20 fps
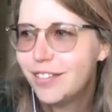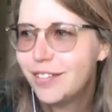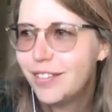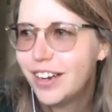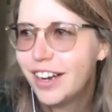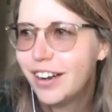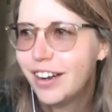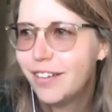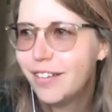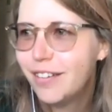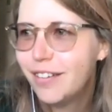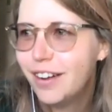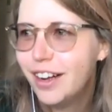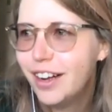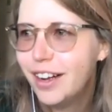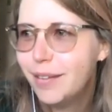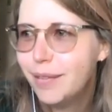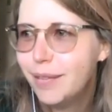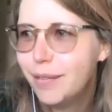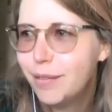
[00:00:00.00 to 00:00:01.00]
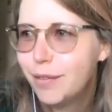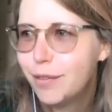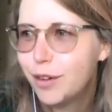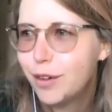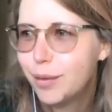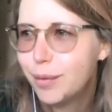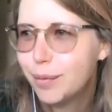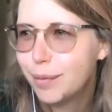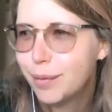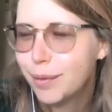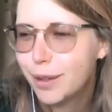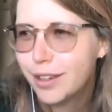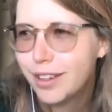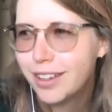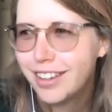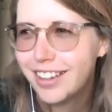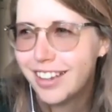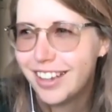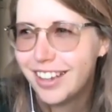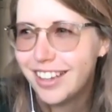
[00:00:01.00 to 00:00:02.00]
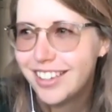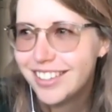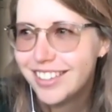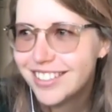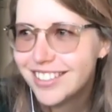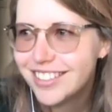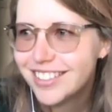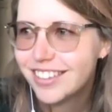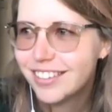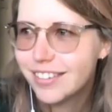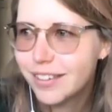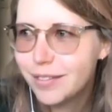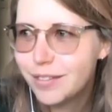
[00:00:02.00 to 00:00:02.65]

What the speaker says: about from Geese.